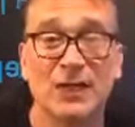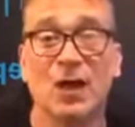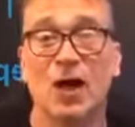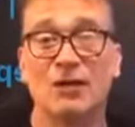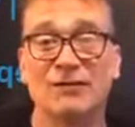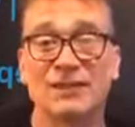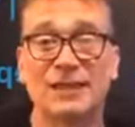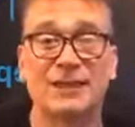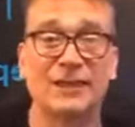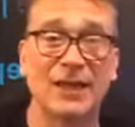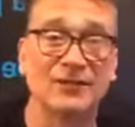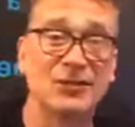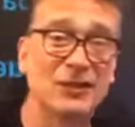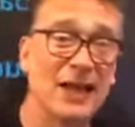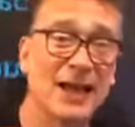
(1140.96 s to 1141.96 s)
all of a sudden
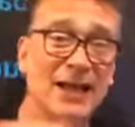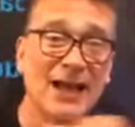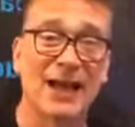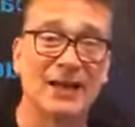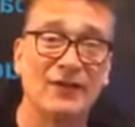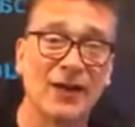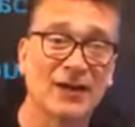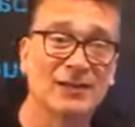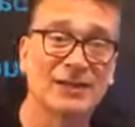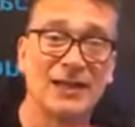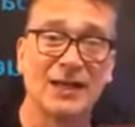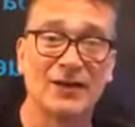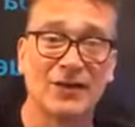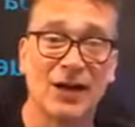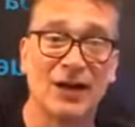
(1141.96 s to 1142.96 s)
gives you that out of air
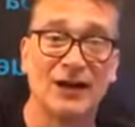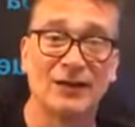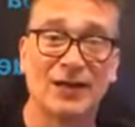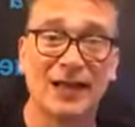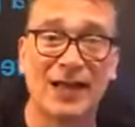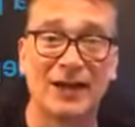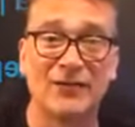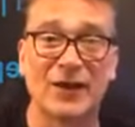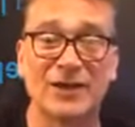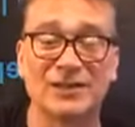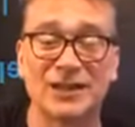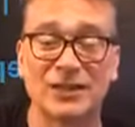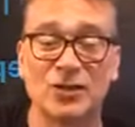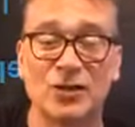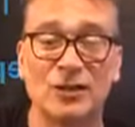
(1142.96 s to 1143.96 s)

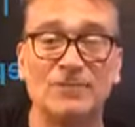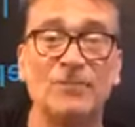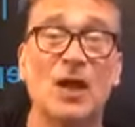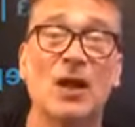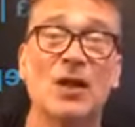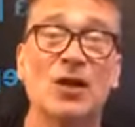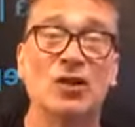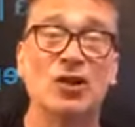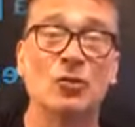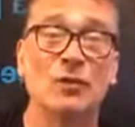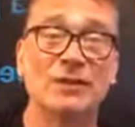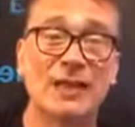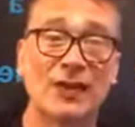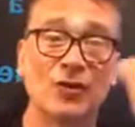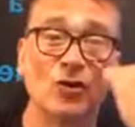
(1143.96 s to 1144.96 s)
signal, you
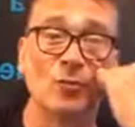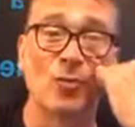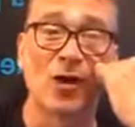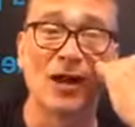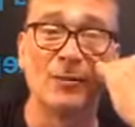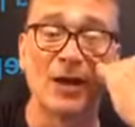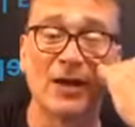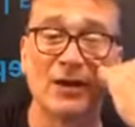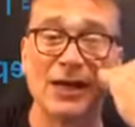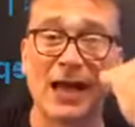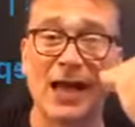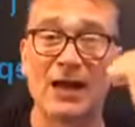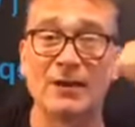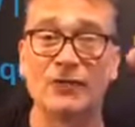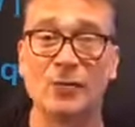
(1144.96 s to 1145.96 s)
would take your primary
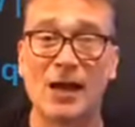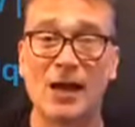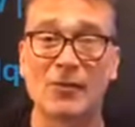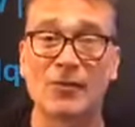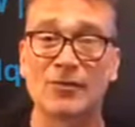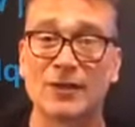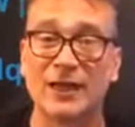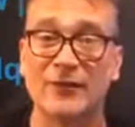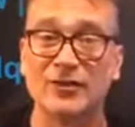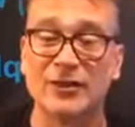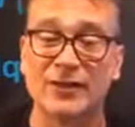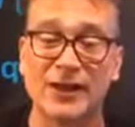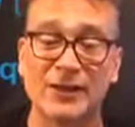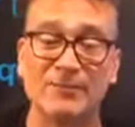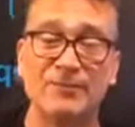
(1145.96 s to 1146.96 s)
out of your mouth, give it to
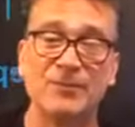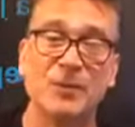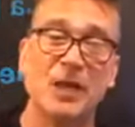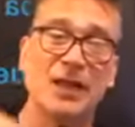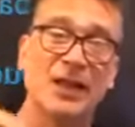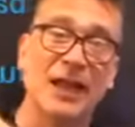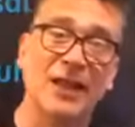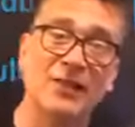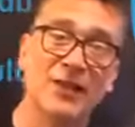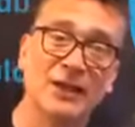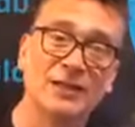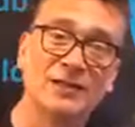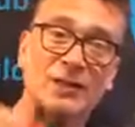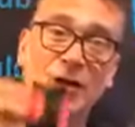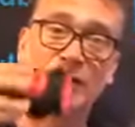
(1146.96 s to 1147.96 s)
them, and
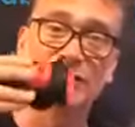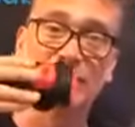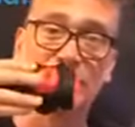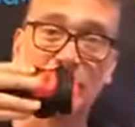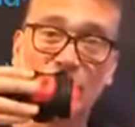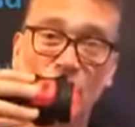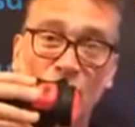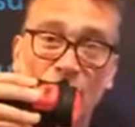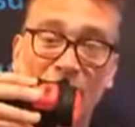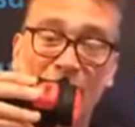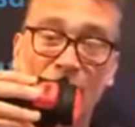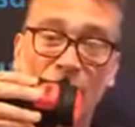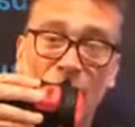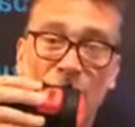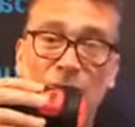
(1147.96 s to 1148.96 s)
this goes into your
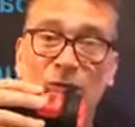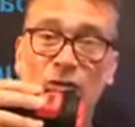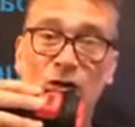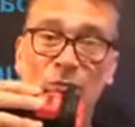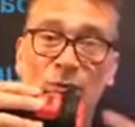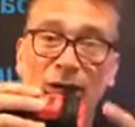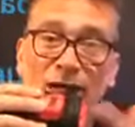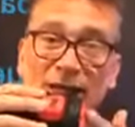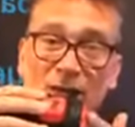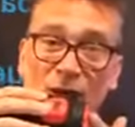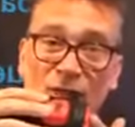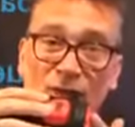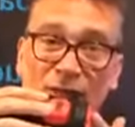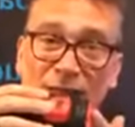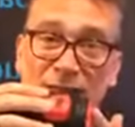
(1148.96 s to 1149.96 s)
mouth. You breathe
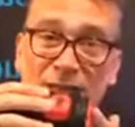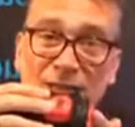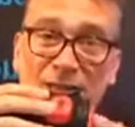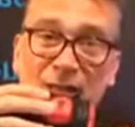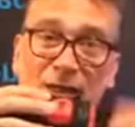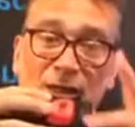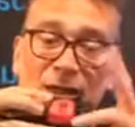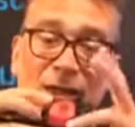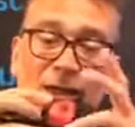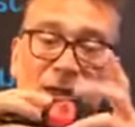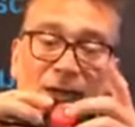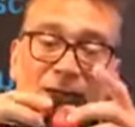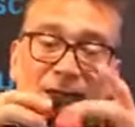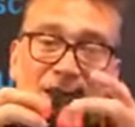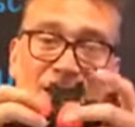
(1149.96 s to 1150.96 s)
off of this.
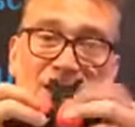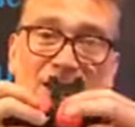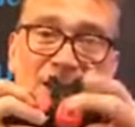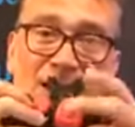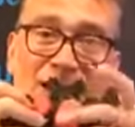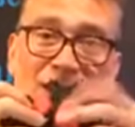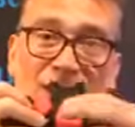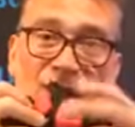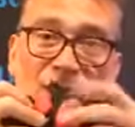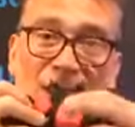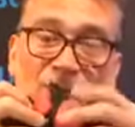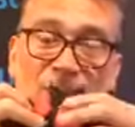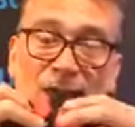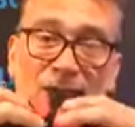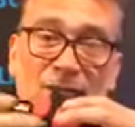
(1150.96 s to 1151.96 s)
This is the
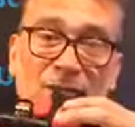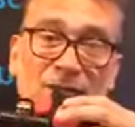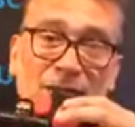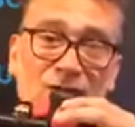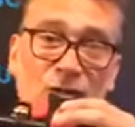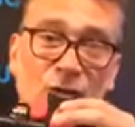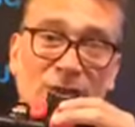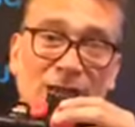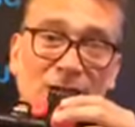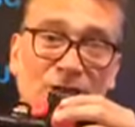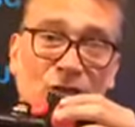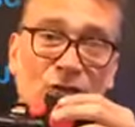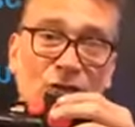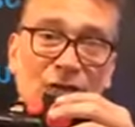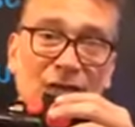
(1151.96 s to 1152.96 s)
deflate button that you would then
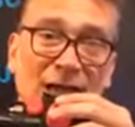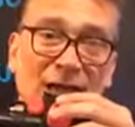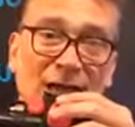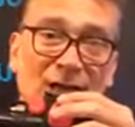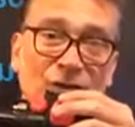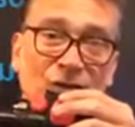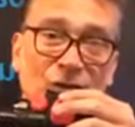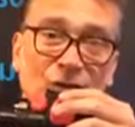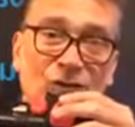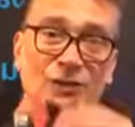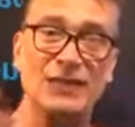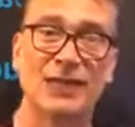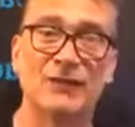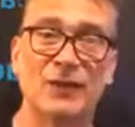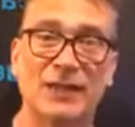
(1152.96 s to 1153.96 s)
use as you
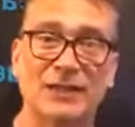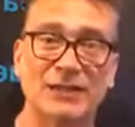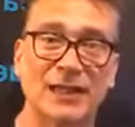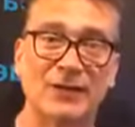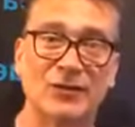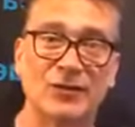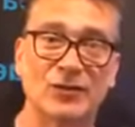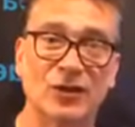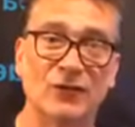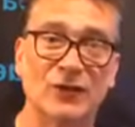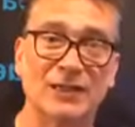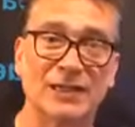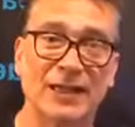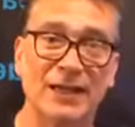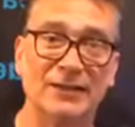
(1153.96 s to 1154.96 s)
safely ascend to the
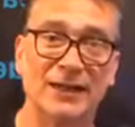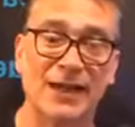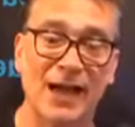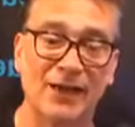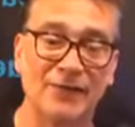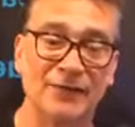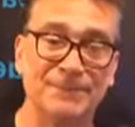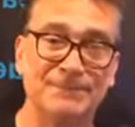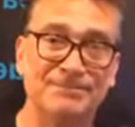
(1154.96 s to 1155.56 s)
surface and end the dive.